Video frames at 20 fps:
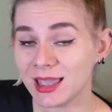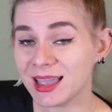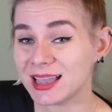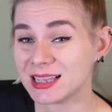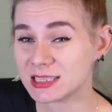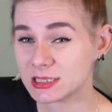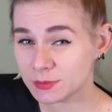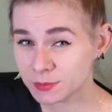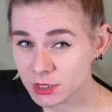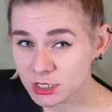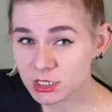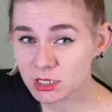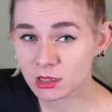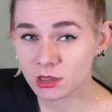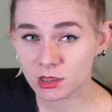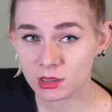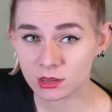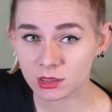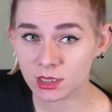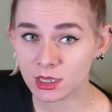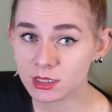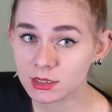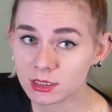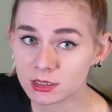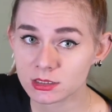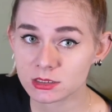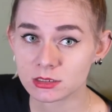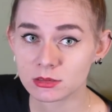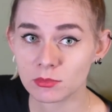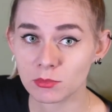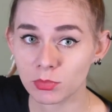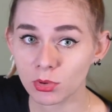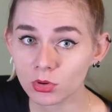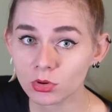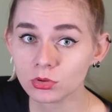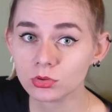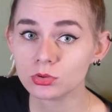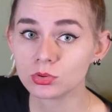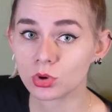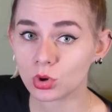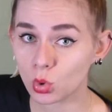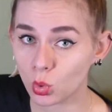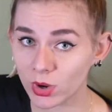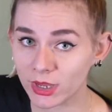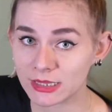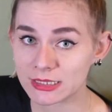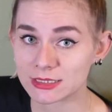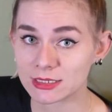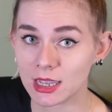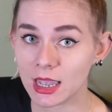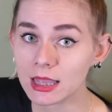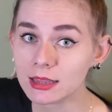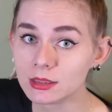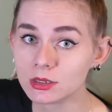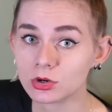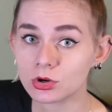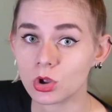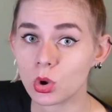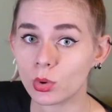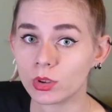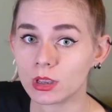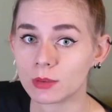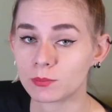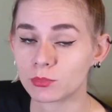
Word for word: especially in kittens born to queens undergoing